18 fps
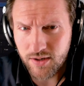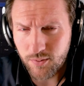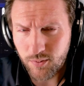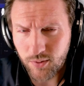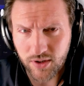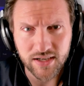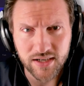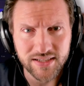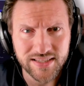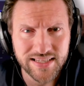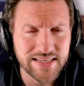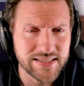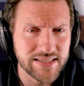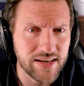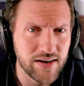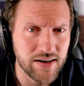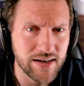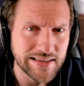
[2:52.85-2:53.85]
We're going to
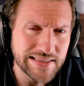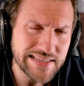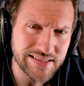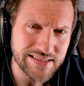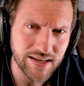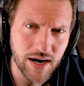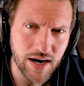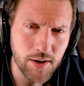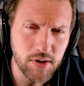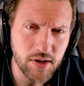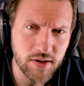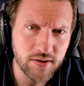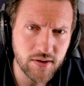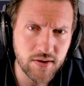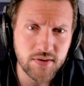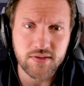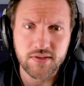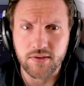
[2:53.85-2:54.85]
test out at least a couple of
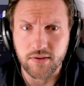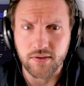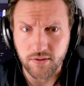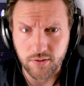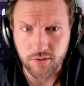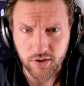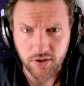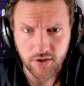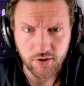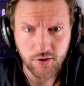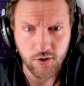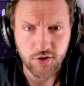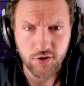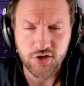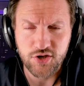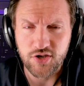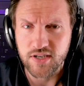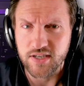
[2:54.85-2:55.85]
those, including
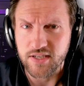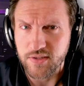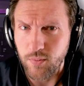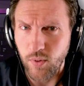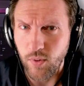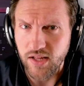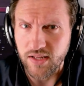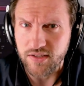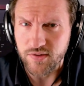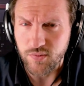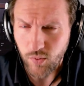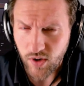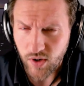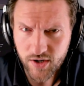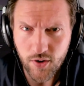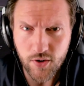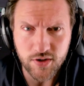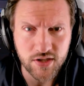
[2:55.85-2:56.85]
Notion as well as
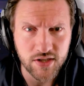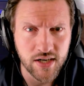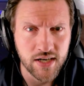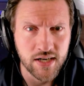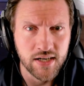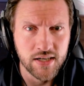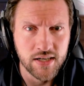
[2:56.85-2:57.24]
OneNote.